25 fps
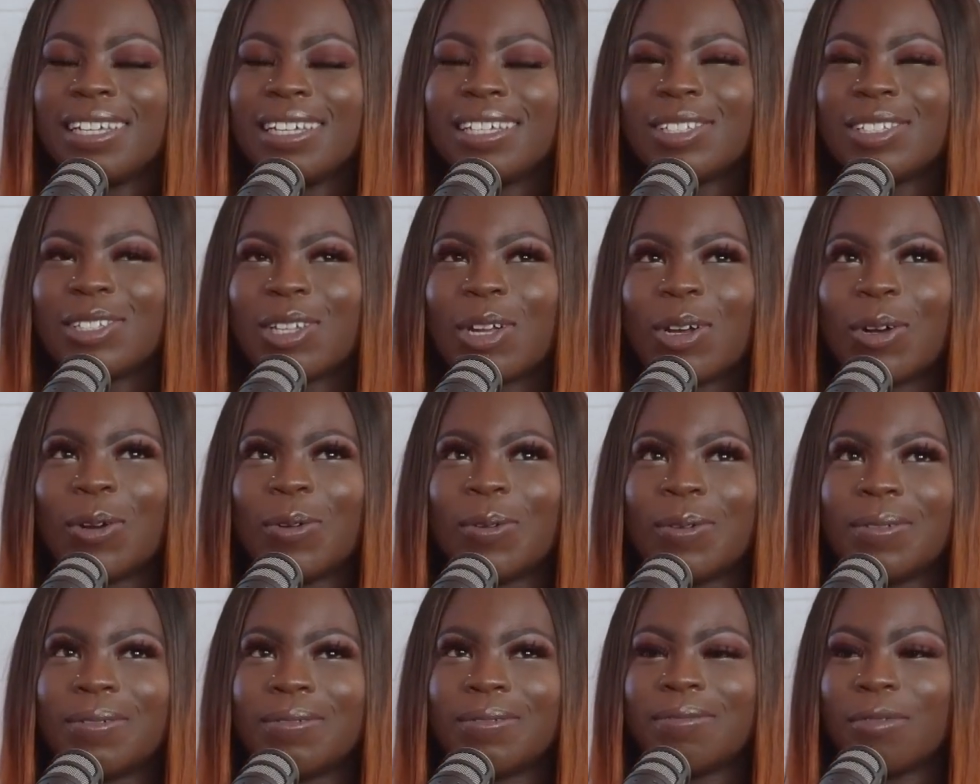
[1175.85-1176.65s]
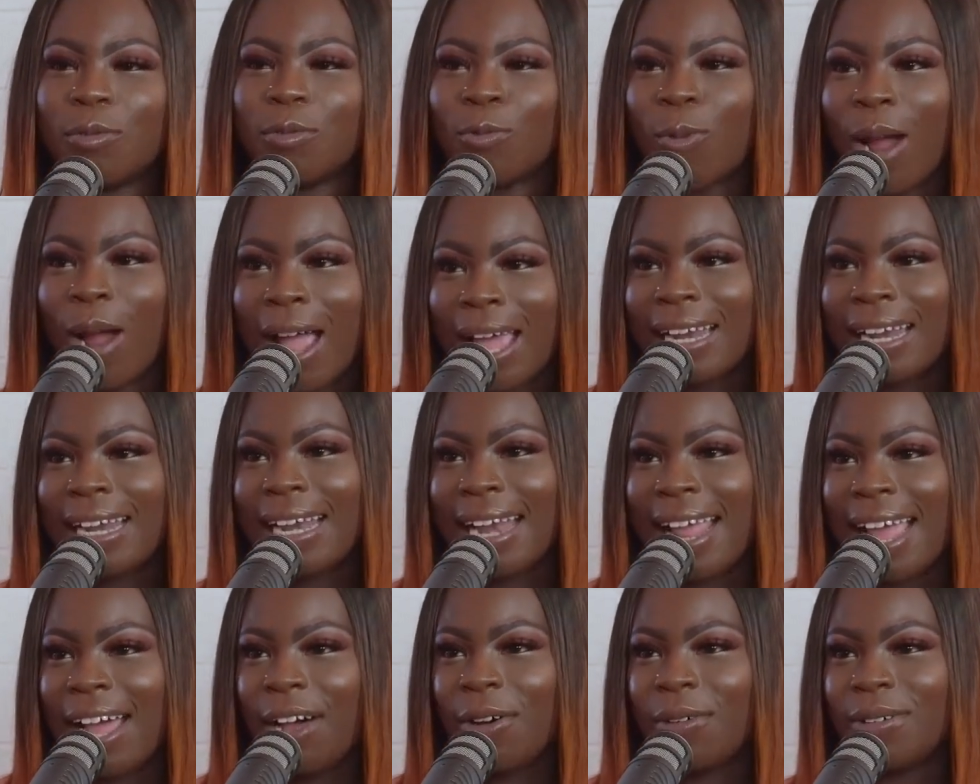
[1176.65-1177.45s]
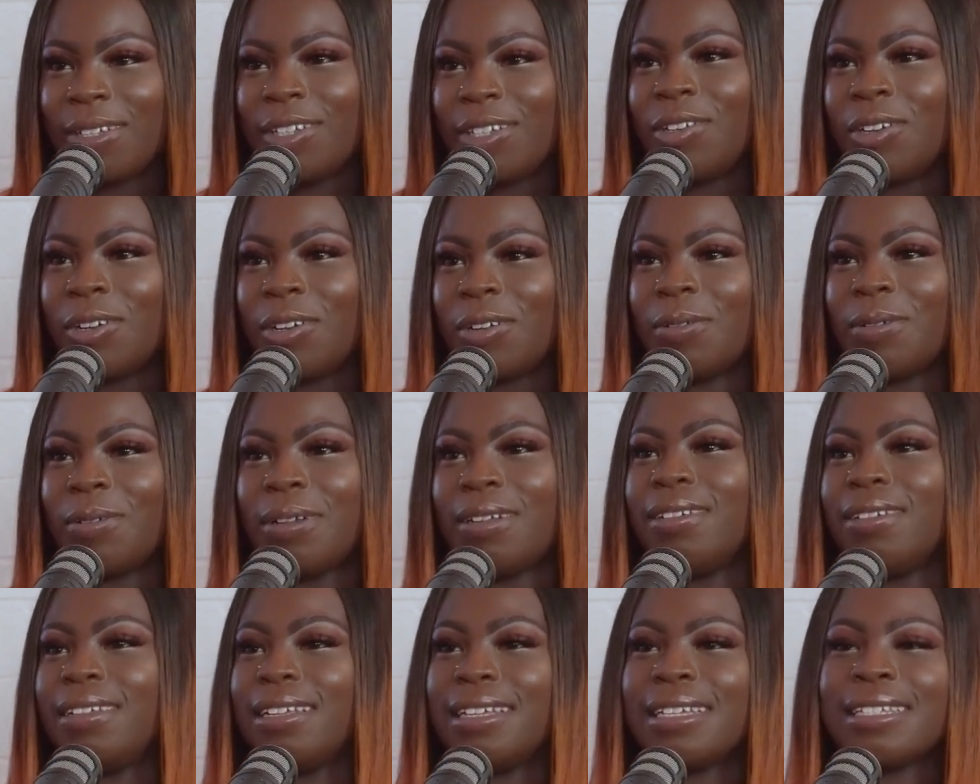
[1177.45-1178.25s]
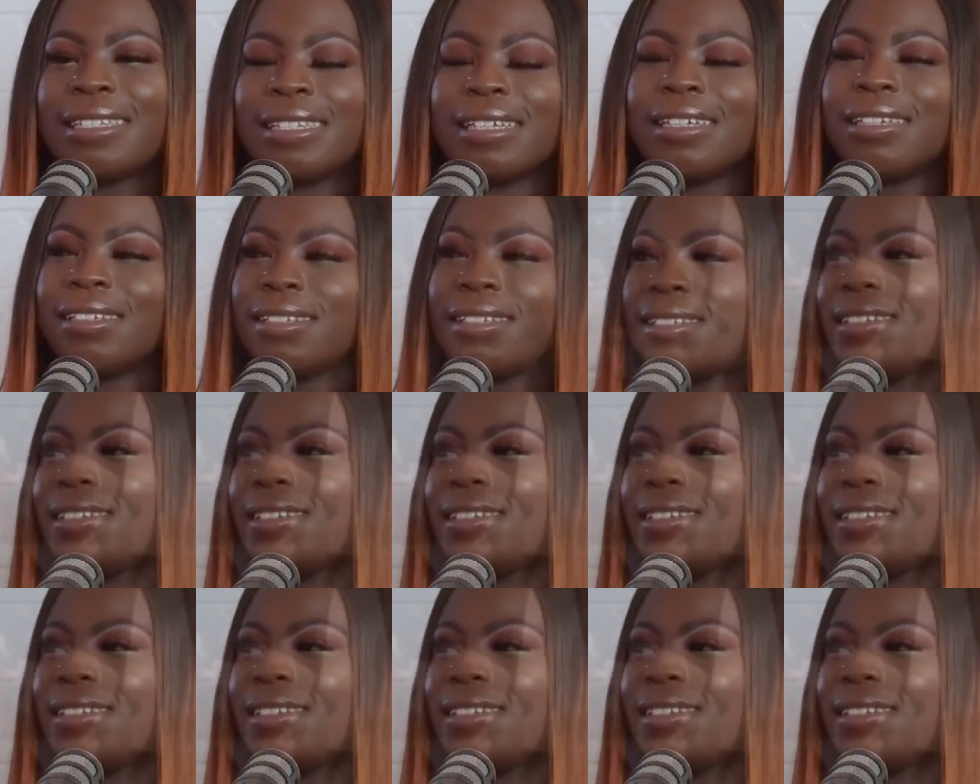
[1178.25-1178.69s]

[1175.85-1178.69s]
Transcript: so writing now, you know, yeah. it's a